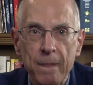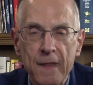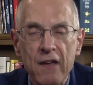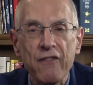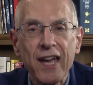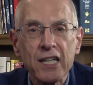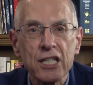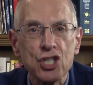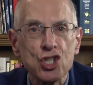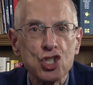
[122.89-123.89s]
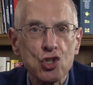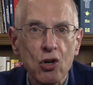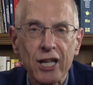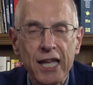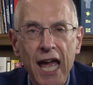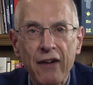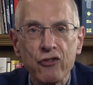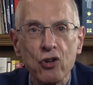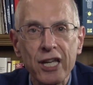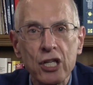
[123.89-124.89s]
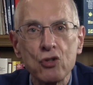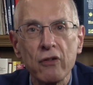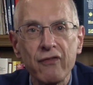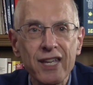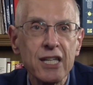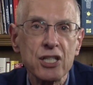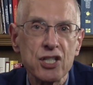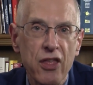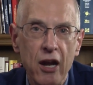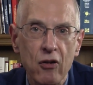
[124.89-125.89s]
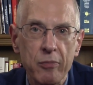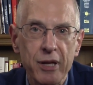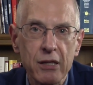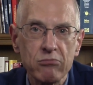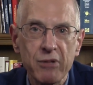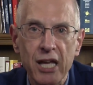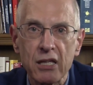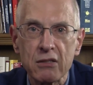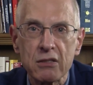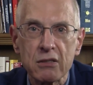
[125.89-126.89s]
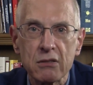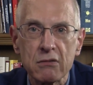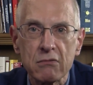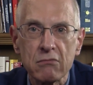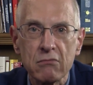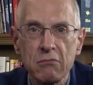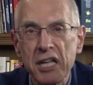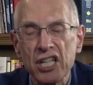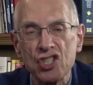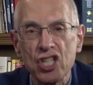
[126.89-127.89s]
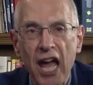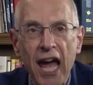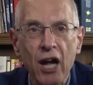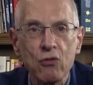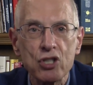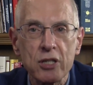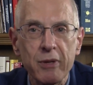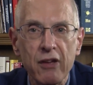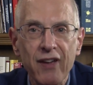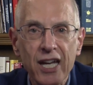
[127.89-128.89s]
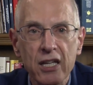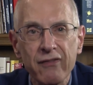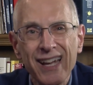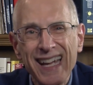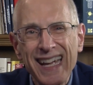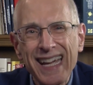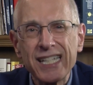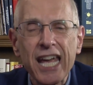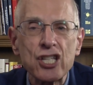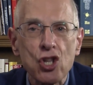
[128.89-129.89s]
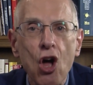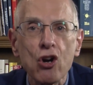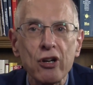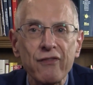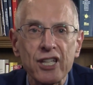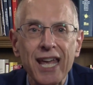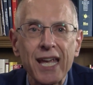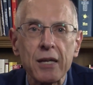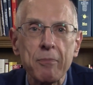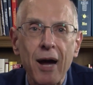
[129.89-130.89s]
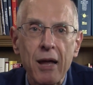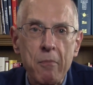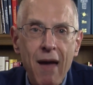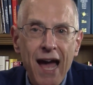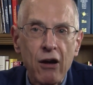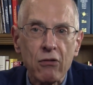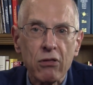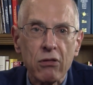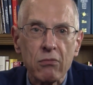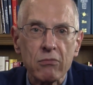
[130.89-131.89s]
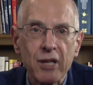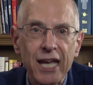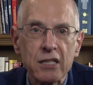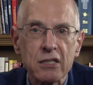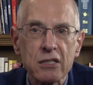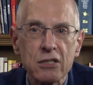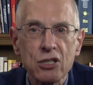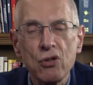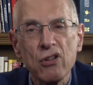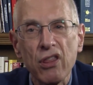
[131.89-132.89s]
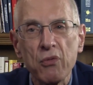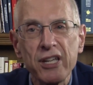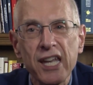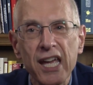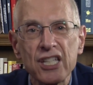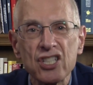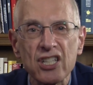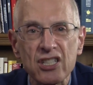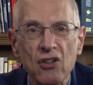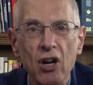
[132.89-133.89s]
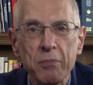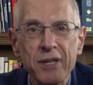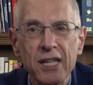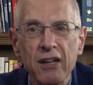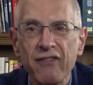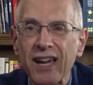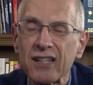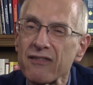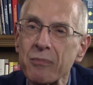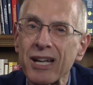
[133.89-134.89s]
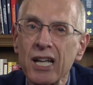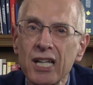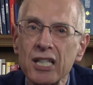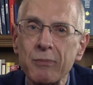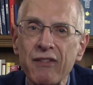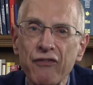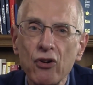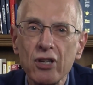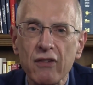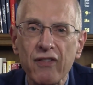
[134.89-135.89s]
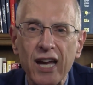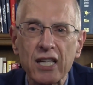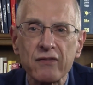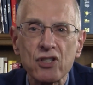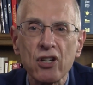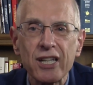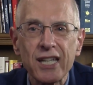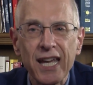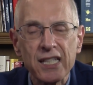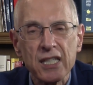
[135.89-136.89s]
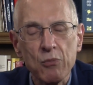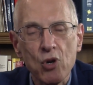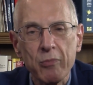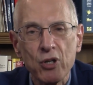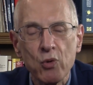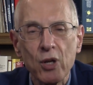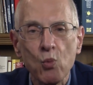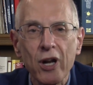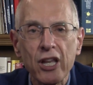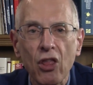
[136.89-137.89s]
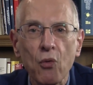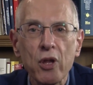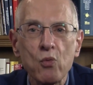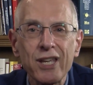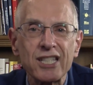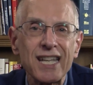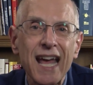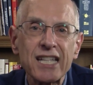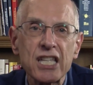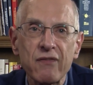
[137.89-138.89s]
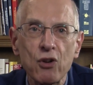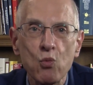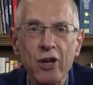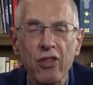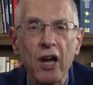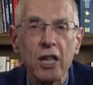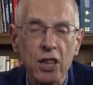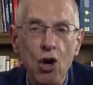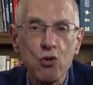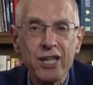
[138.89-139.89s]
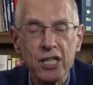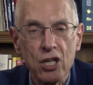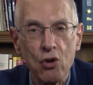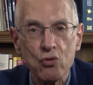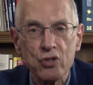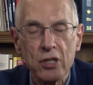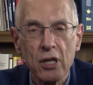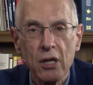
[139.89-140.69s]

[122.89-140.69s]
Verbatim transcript: The effect is shortly after intravenous therapy, takes minutes to hours to be effective. It takes longer if you take it by mouth, takes two to three days to start being effective, but to be fully effective is going to take somewhere between one and three weeks, and that's even with a loading dose.